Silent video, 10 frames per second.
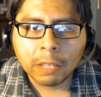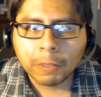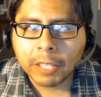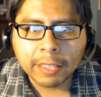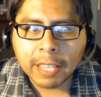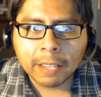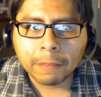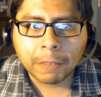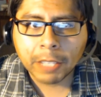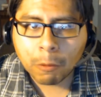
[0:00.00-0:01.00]

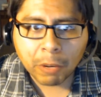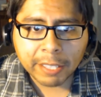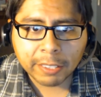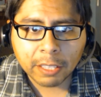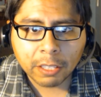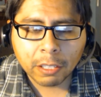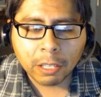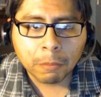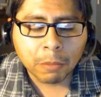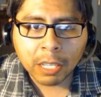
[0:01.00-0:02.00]
forget what I said
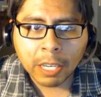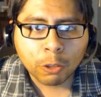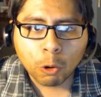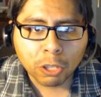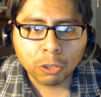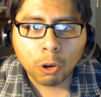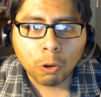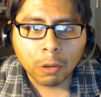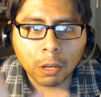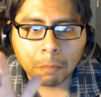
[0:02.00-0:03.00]
there. I don't
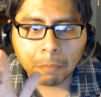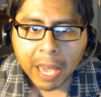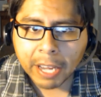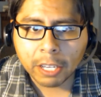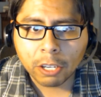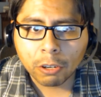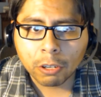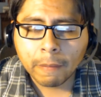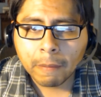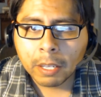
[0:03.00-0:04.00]
condone betting
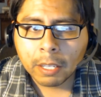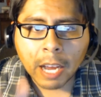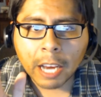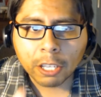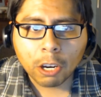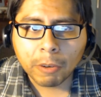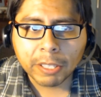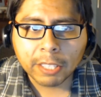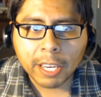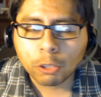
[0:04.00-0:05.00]
here. As I
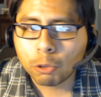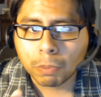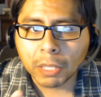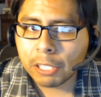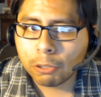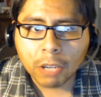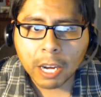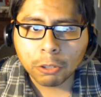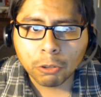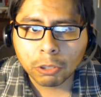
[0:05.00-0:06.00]
always say, please do
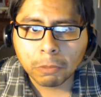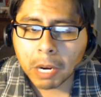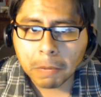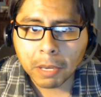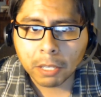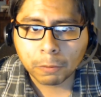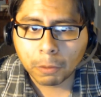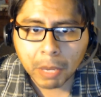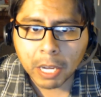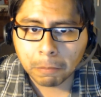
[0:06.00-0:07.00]
not use my picks
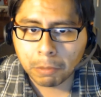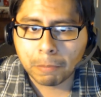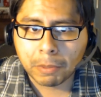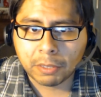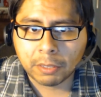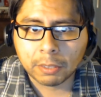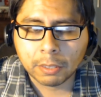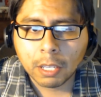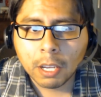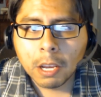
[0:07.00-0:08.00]
for betting purposes.
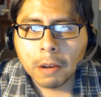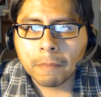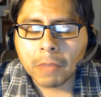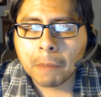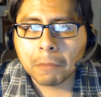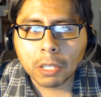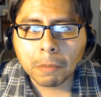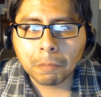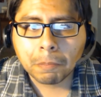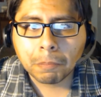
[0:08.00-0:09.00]
I'm gonna